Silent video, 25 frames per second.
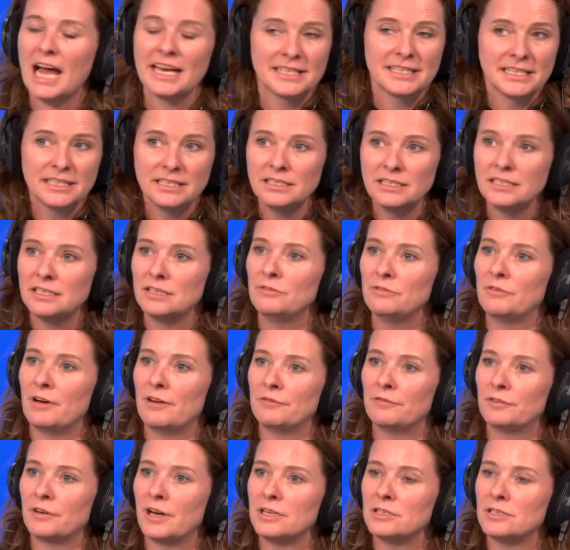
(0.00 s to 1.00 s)
I didn't in the
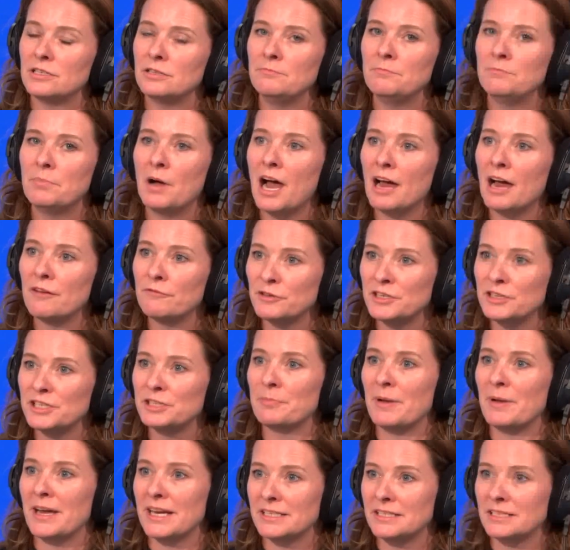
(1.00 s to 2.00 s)
referendum, no. But I've
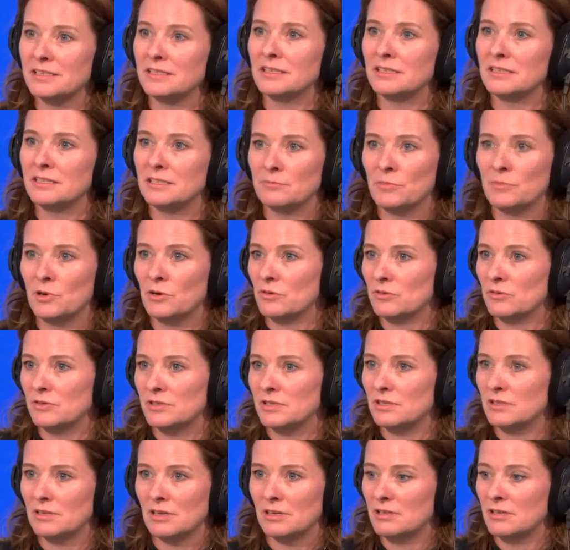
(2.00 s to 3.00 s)
respected the
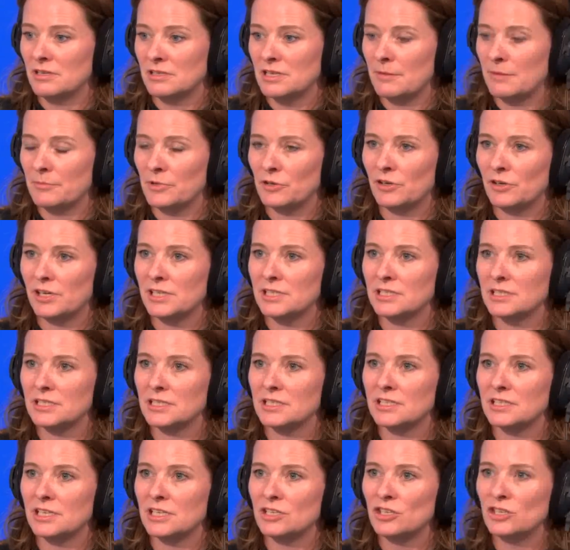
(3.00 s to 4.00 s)
democratic
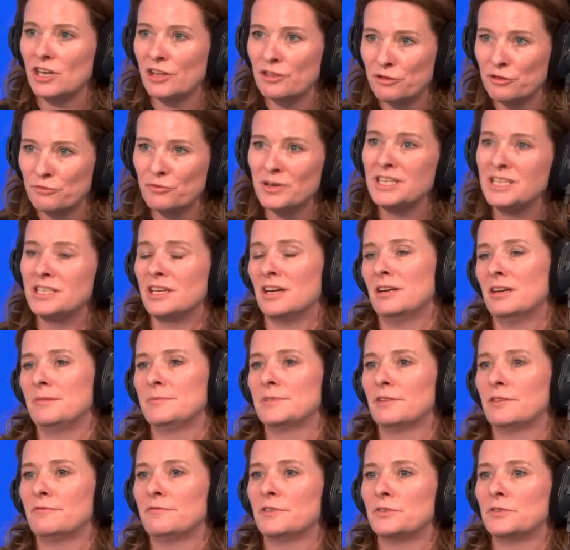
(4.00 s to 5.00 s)
decision. And three
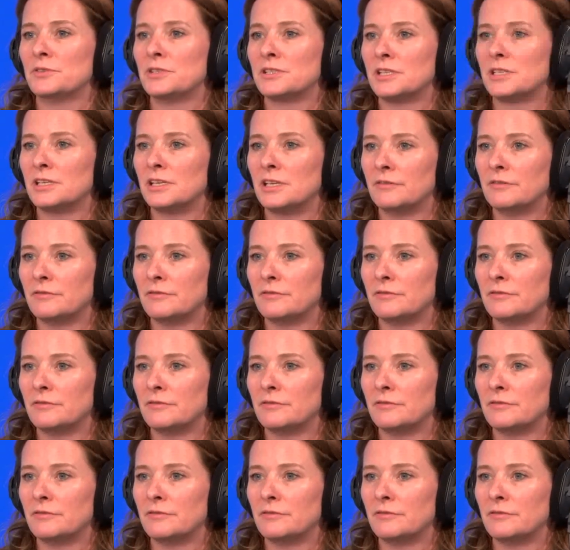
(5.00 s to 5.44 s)
times I've voted to Leave.